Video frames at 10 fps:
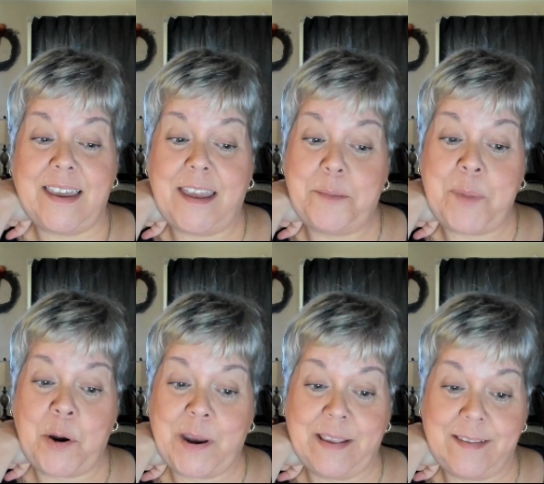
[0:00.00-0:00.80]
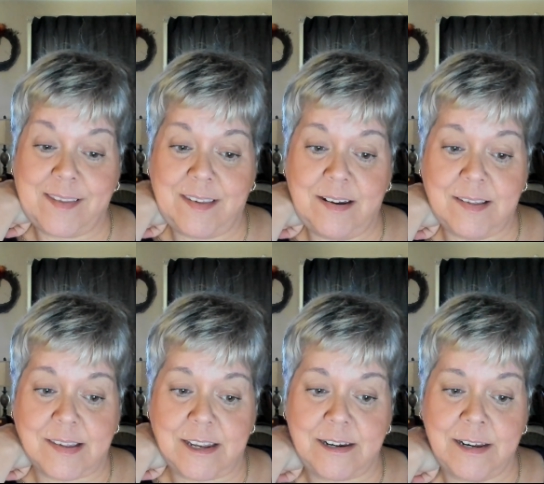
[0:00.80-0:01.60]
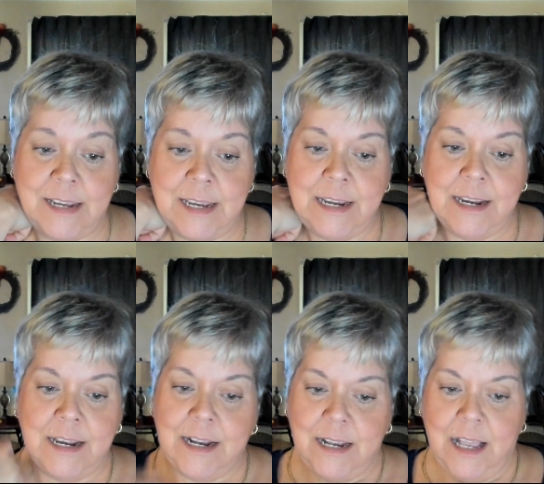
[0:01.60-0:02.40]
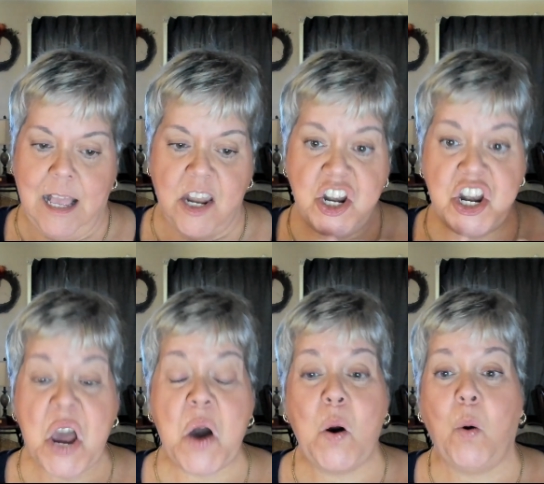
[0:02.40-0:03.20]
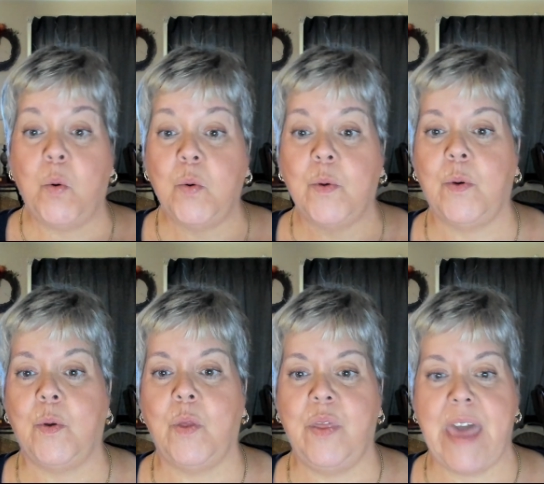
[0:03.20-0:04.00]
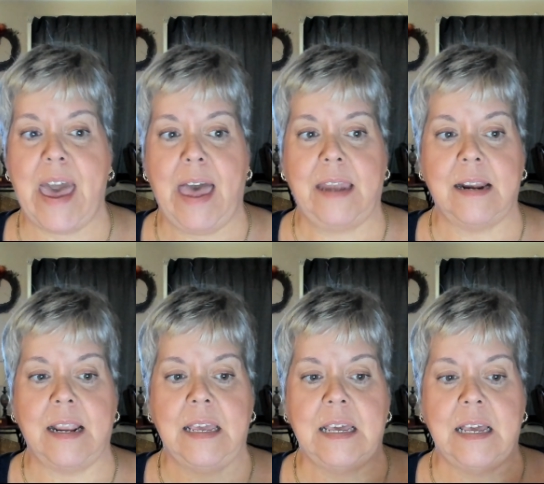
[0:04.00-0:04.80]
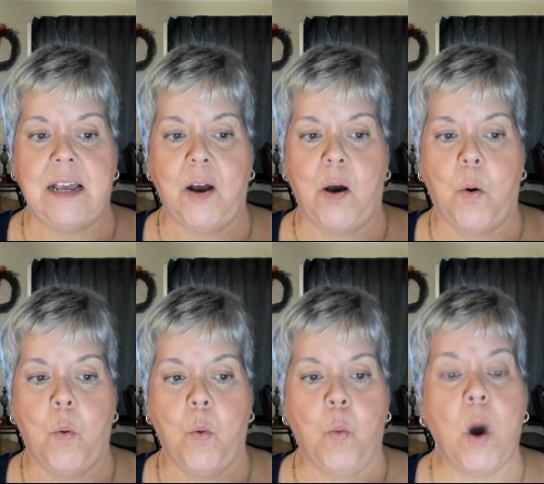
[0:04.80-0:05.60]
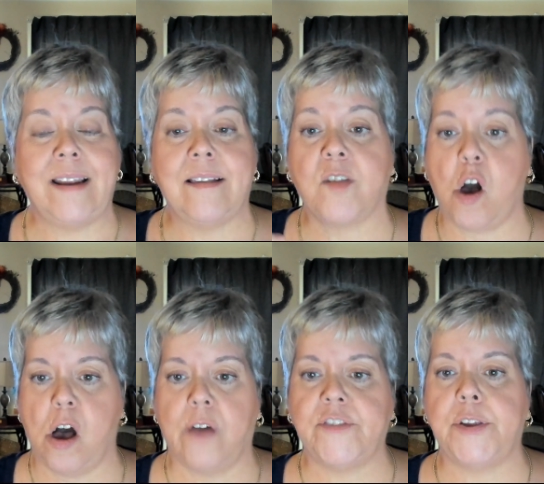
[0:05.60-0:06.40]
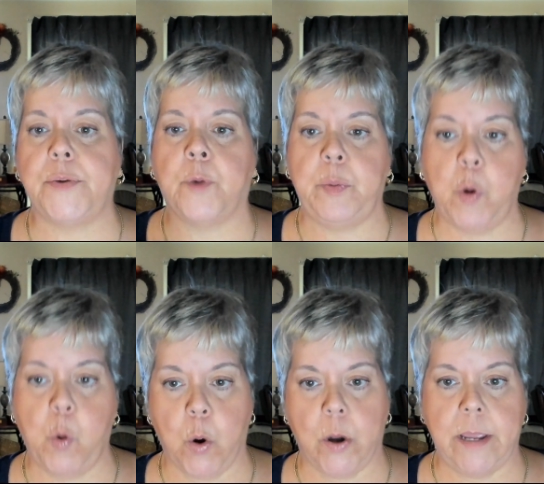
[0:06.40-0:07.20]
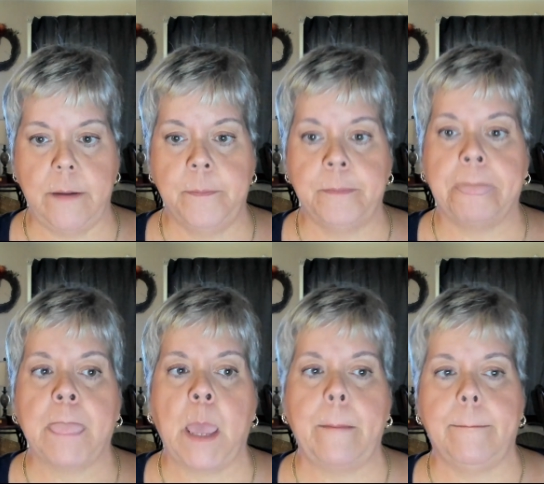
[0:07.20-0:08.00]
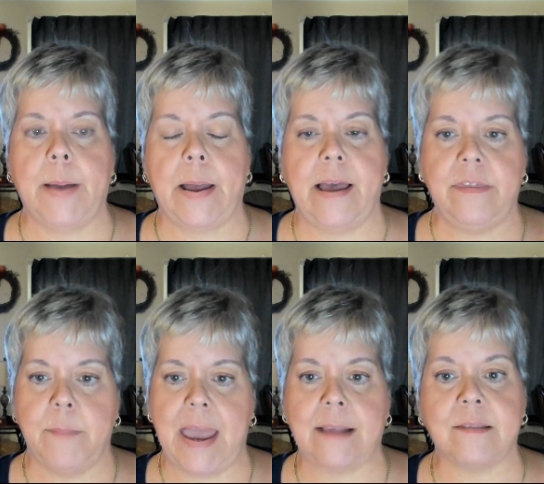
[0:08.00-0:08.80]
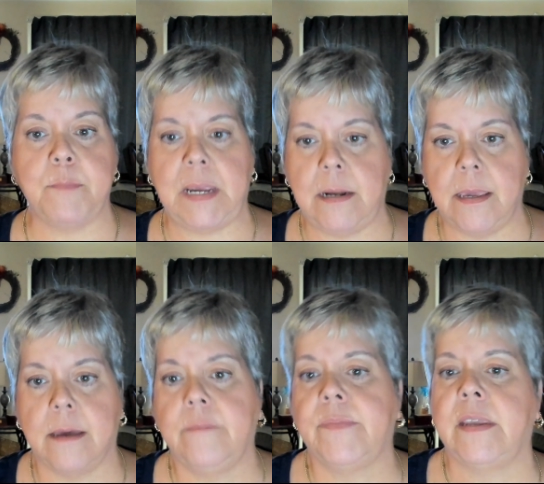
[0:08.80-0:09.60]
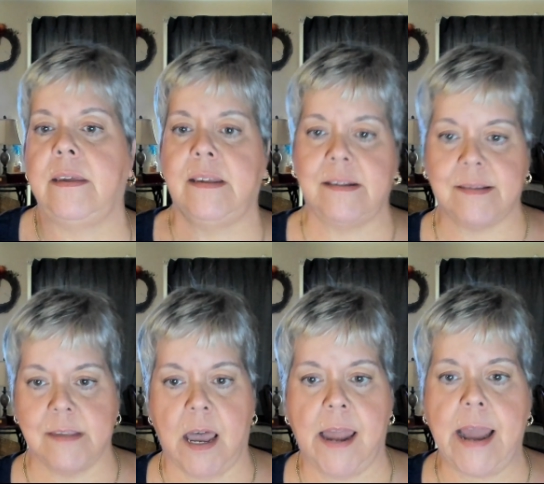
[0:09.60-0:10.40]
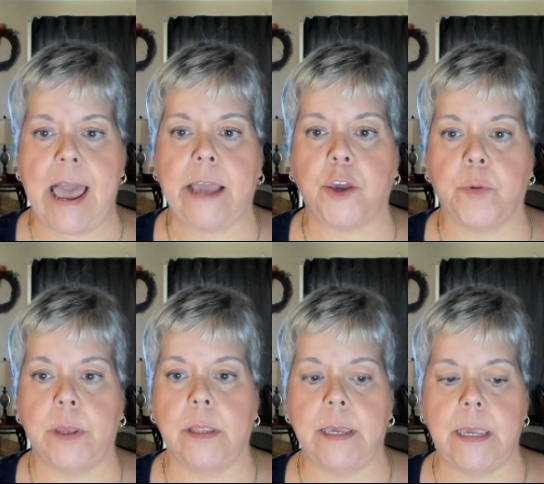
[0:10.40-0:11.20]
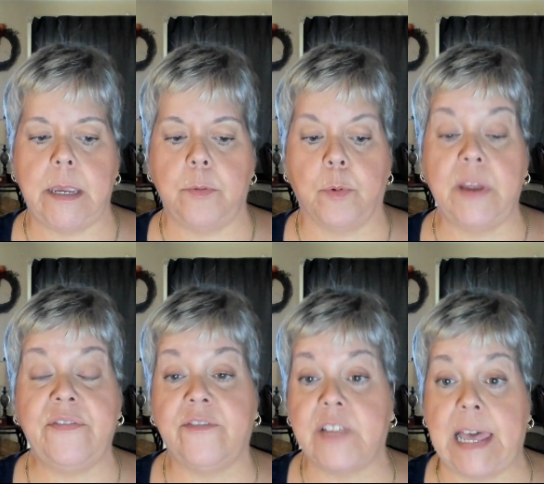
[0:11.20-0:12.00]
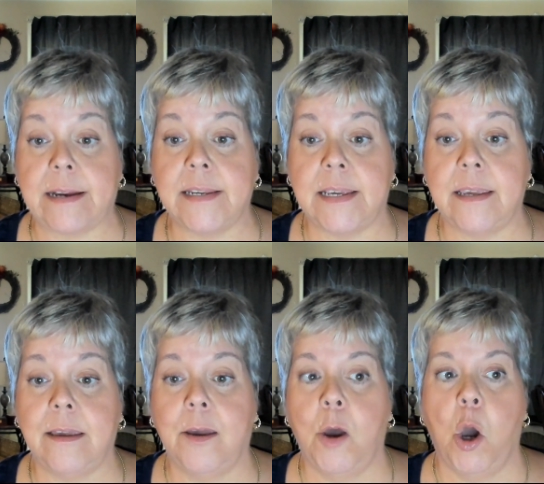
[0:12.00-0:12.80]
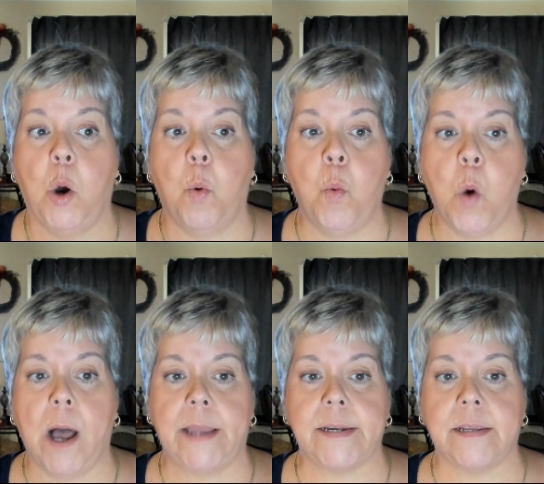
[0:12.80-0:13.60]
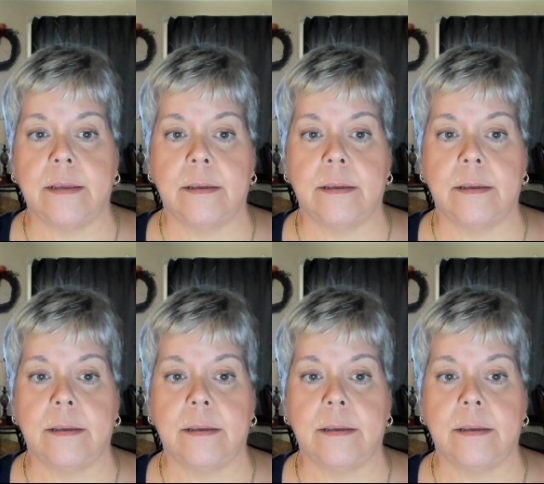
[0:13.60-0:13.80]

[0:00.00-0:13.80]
American citizen, know that what is often reported by the mass media is not accurately reflecting what